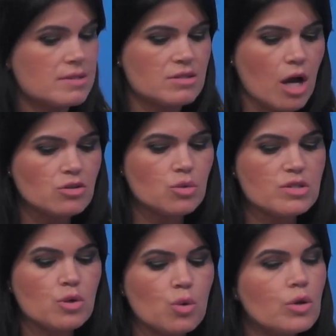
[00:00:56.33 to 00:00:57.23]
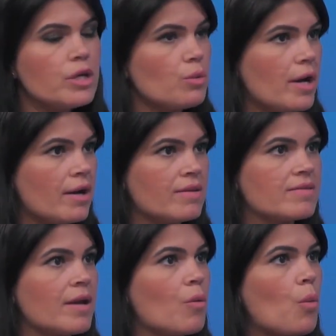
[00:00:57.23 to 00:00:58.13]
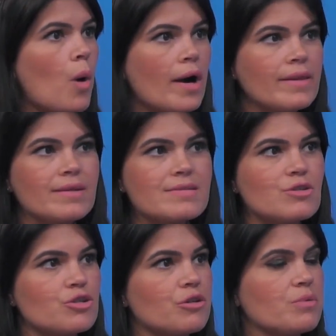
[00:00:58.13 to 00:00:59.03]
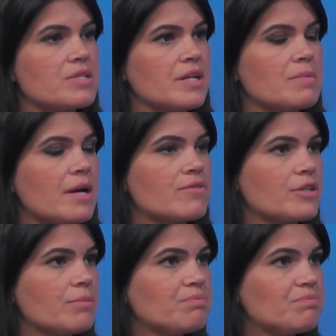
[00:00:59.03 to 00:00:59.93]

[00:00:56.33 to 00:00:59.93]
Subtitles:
Talk to us who he was and why this surgery was named after him.